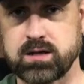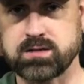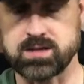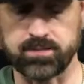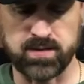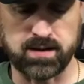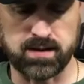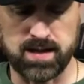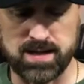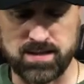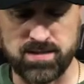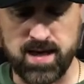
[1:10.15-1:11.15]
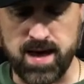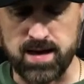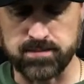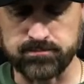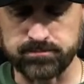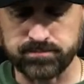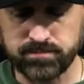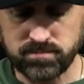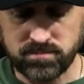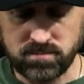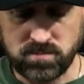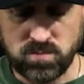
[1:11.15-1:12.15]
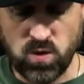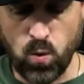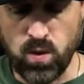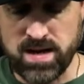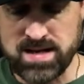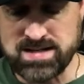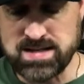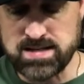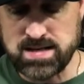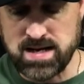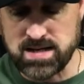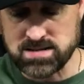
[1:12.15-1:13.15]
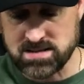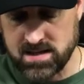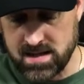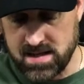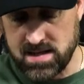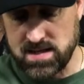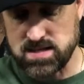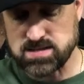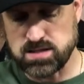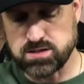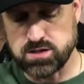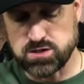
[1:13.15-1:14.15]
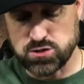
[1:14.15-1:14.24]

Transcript: something like that. What I did next is I just